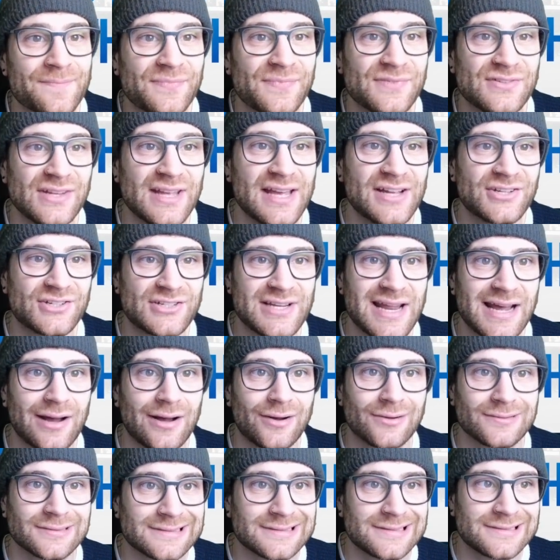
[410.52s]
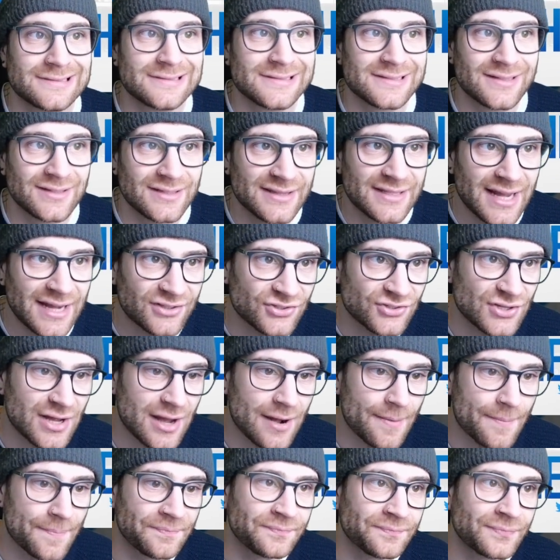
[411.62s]
Ziyech down. Next
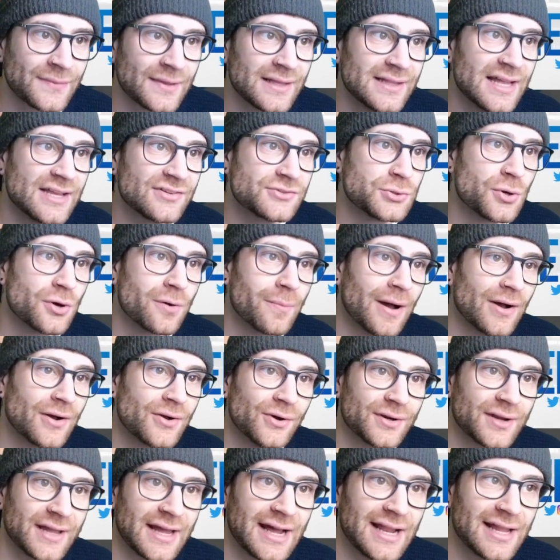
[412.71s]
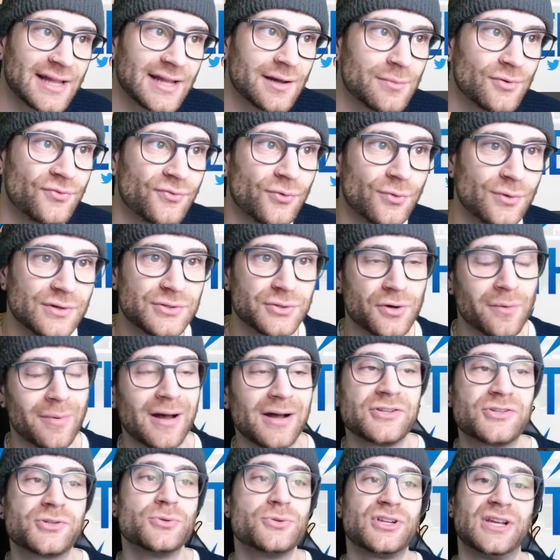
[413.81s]
up, Let's talk about Conor Gallagher before we talk
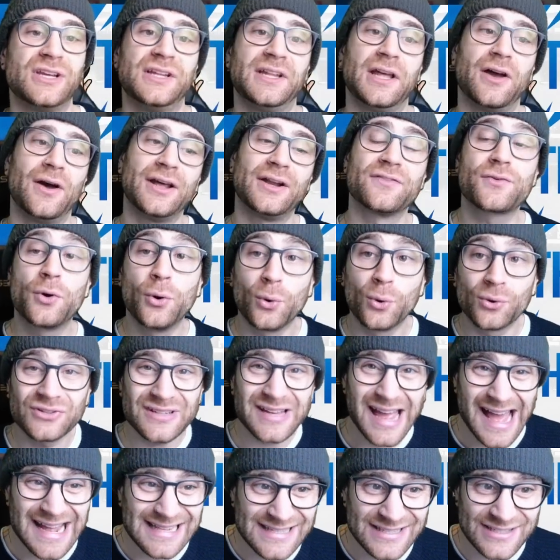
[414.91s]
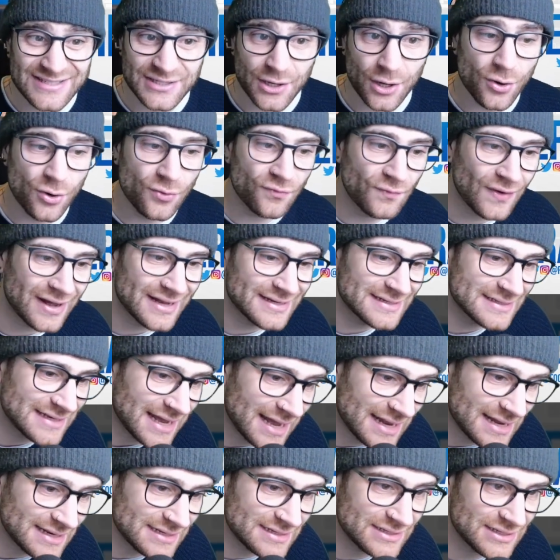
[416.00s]
about Jorginho and, of course, Enzo
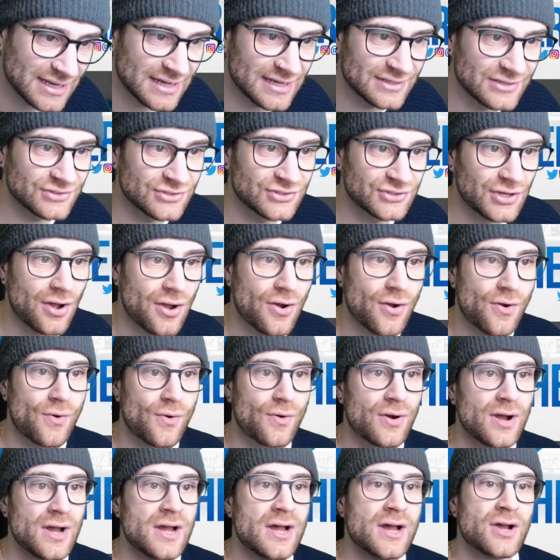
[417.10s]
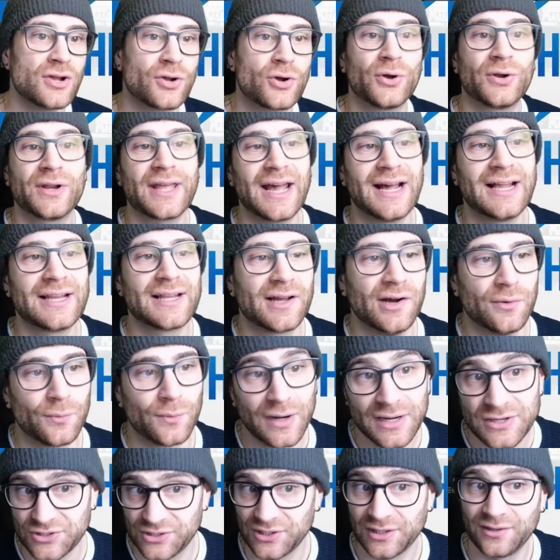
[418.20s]
Fernandez. So, Conor Gallagher,
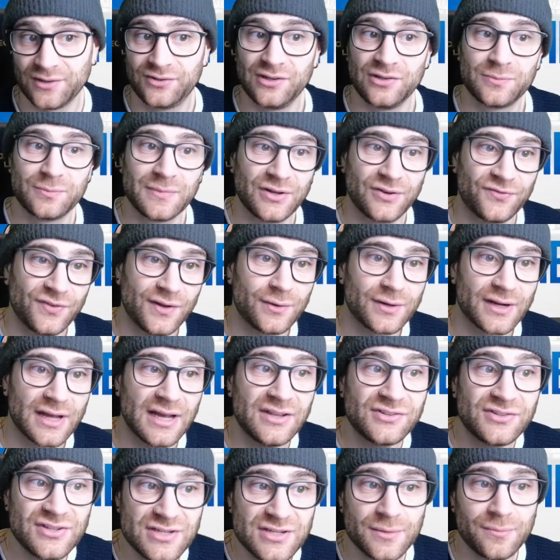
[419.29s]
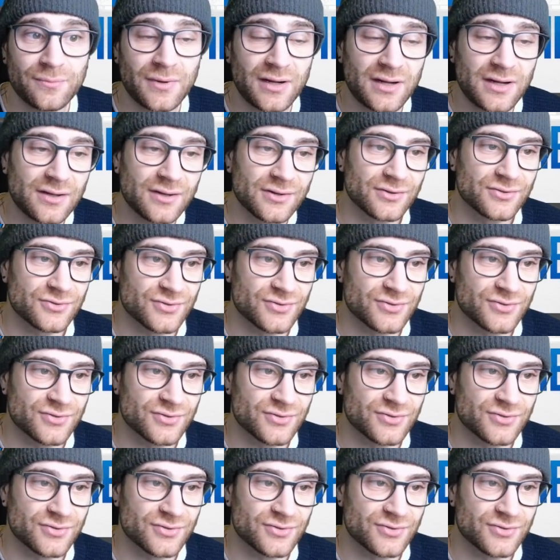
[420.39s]
White Chelsea's midfielder, is in demand on